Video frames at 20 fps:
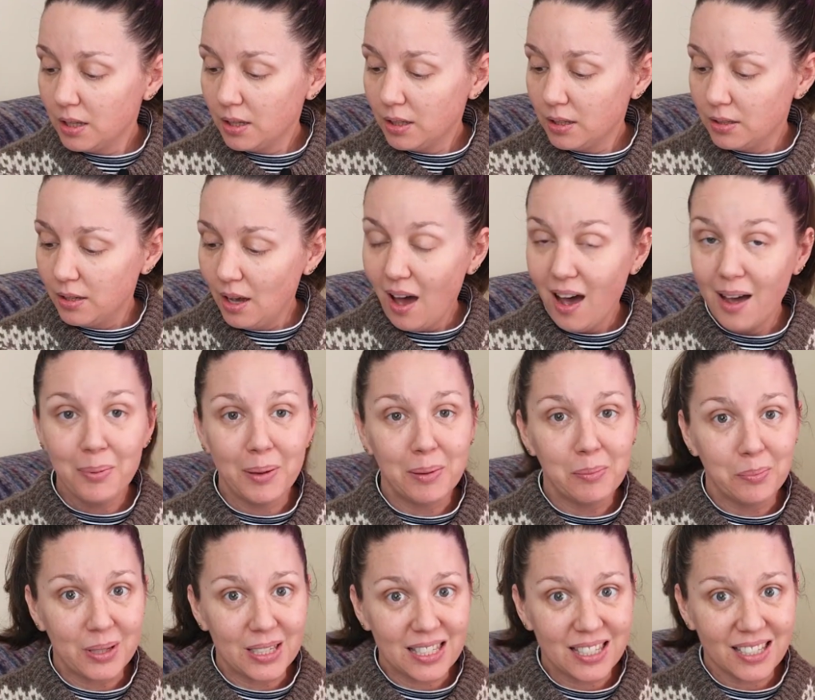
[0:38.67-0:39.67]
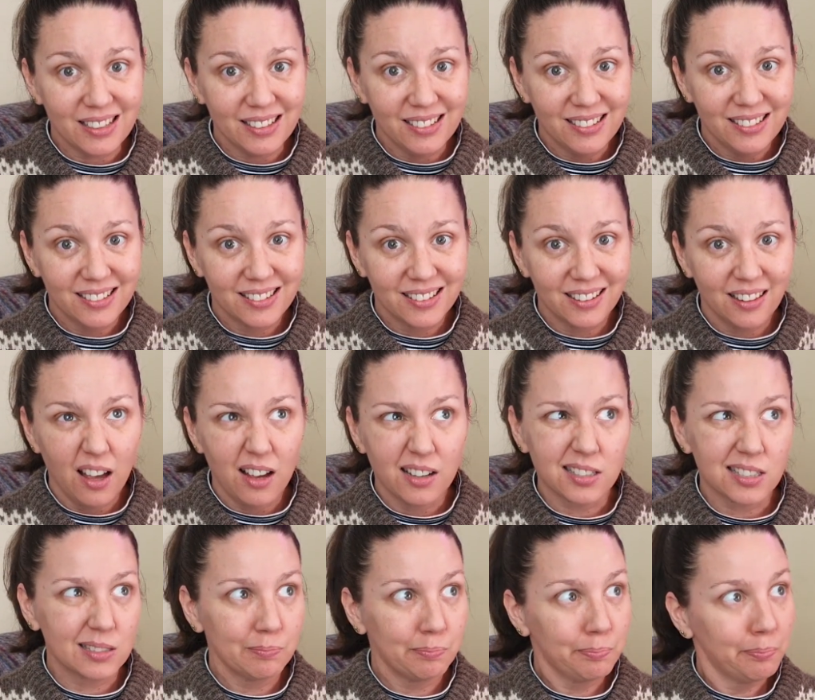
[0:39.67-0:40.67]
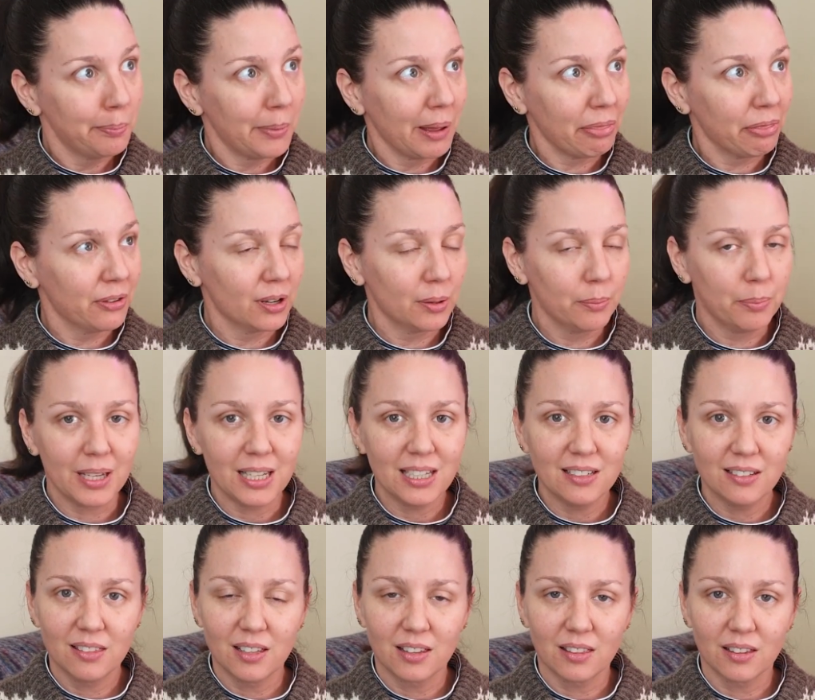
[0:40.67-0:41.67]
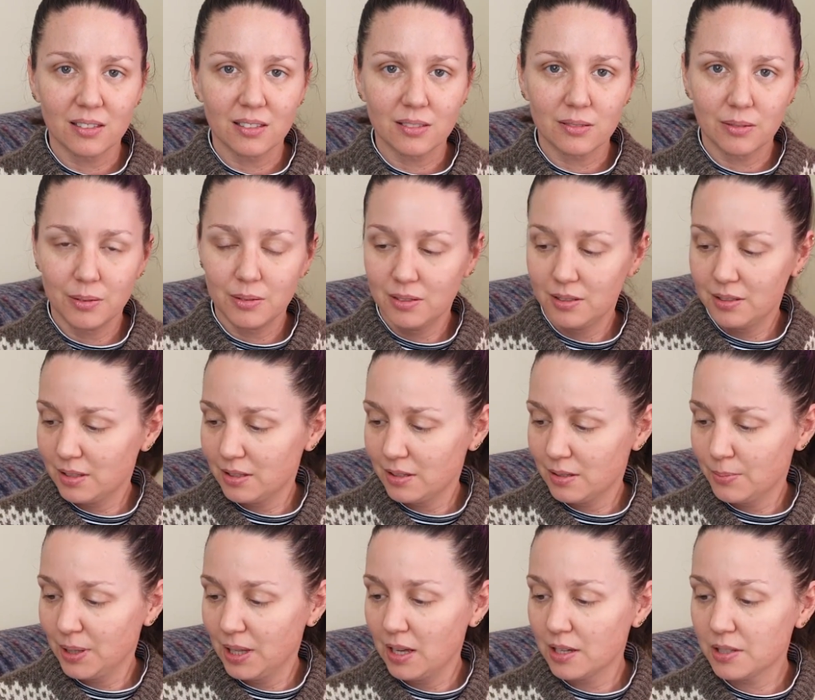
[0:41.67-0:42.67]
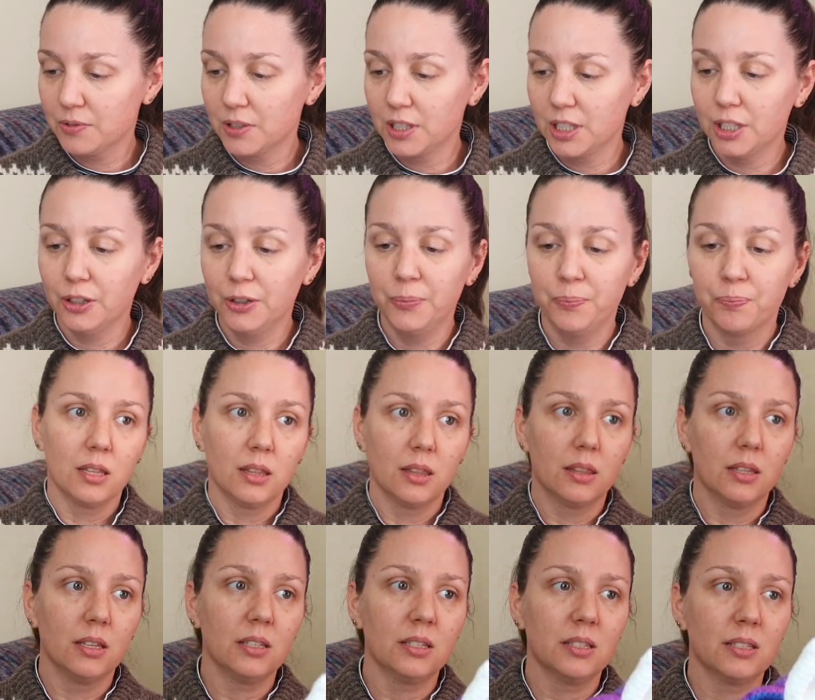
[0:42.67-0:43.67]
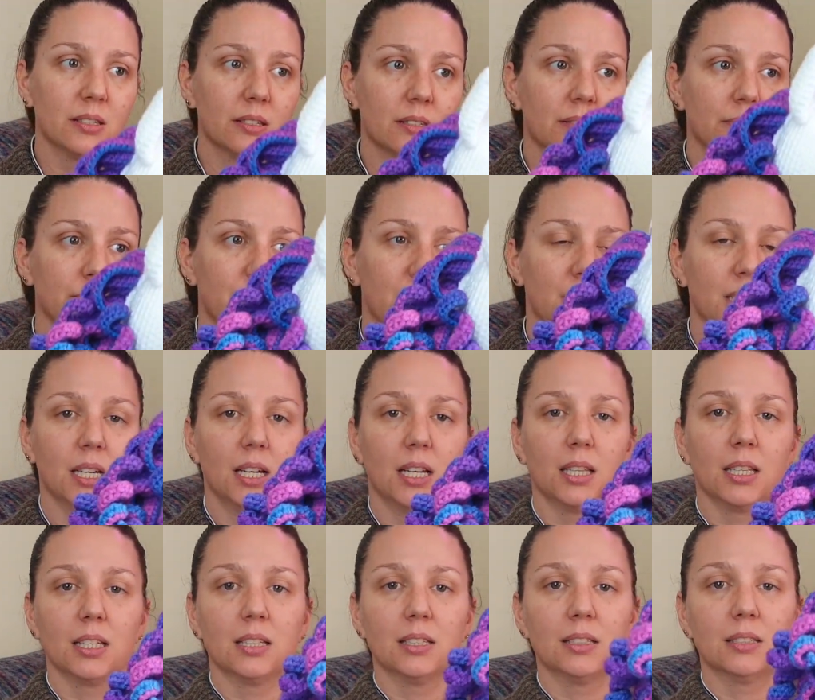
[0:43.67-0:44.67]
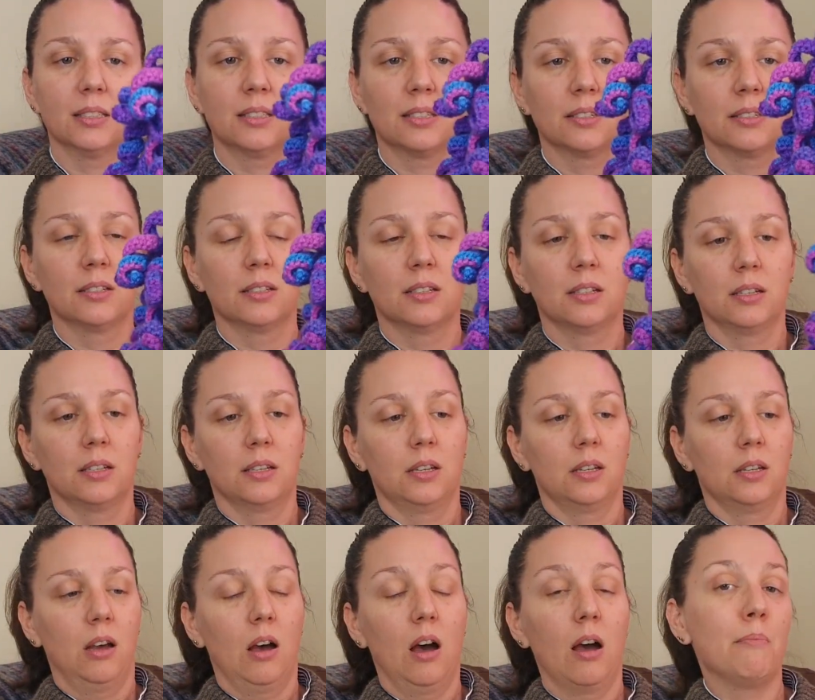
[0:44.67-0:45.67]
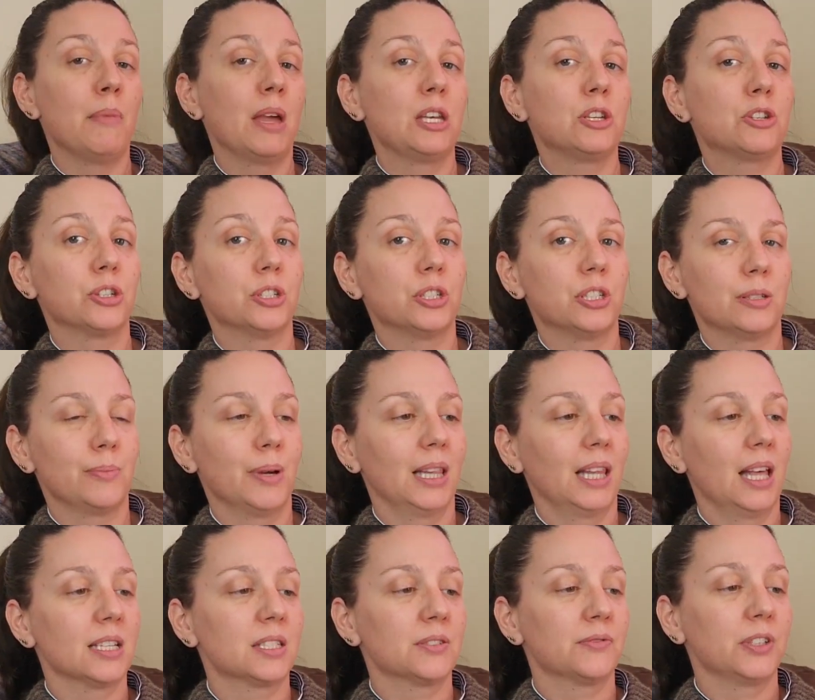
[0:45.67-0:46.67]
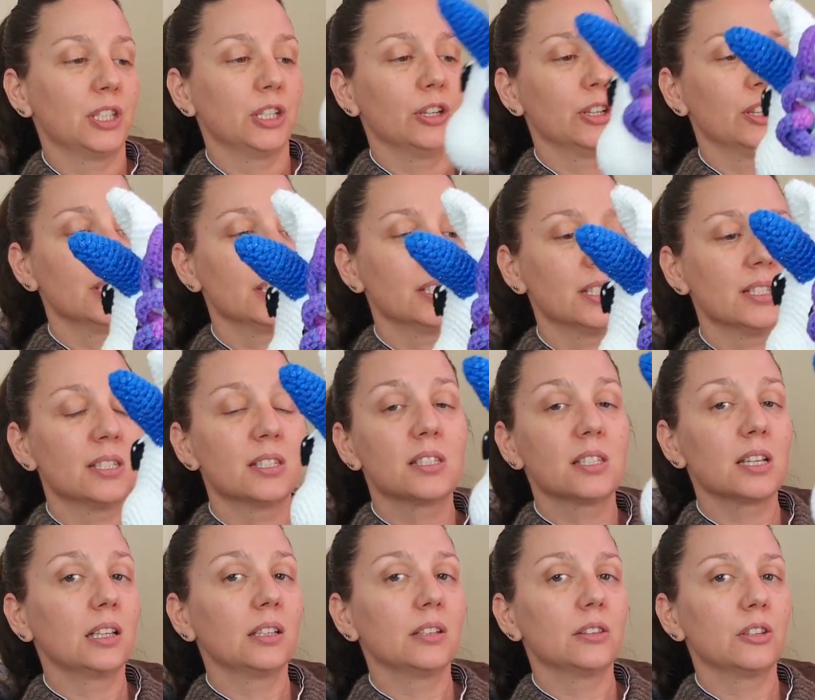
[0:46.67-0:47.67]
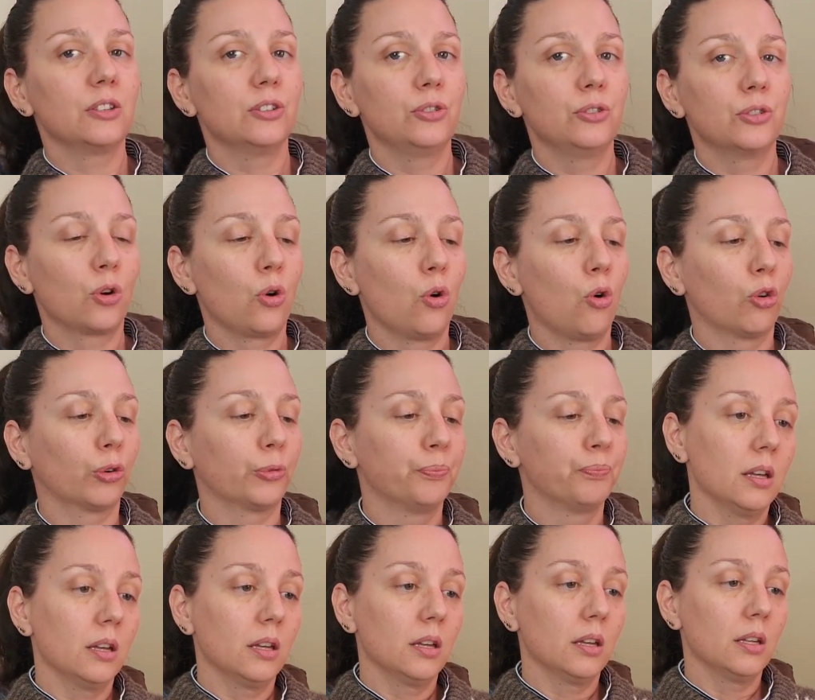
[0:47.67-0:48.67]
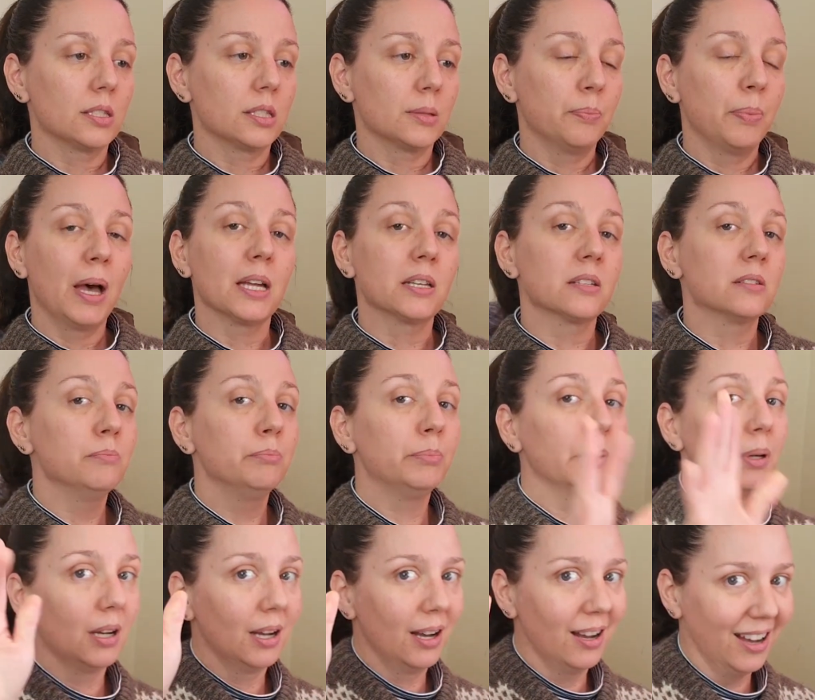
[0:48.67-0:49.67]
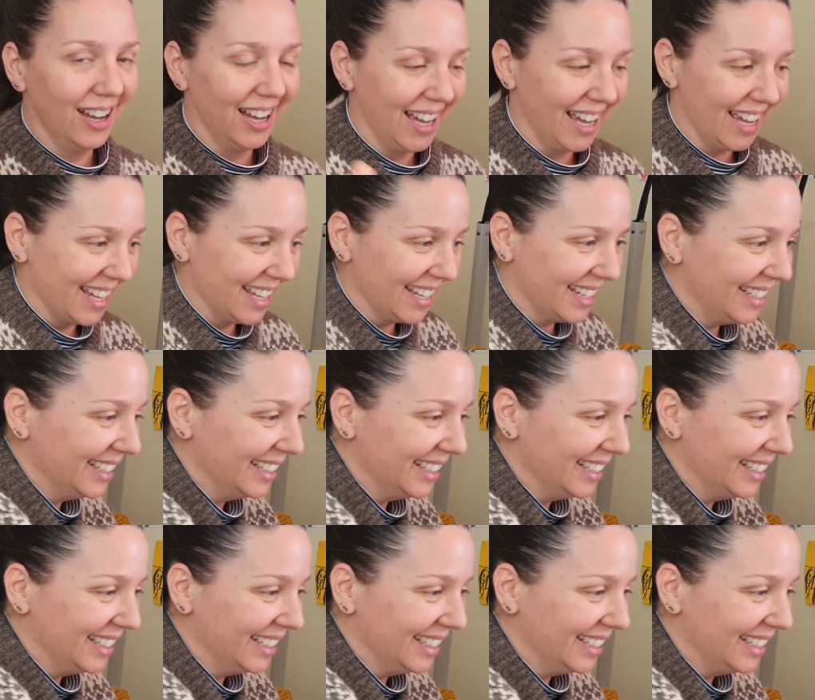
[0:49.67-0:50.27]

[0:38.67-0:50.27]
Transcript: Yeah, I've been busy in the last month and a bit. I think that's since my last video. This, my darlings, I mentioned in my last video, this is Stella the unicorn. It's a pattern by...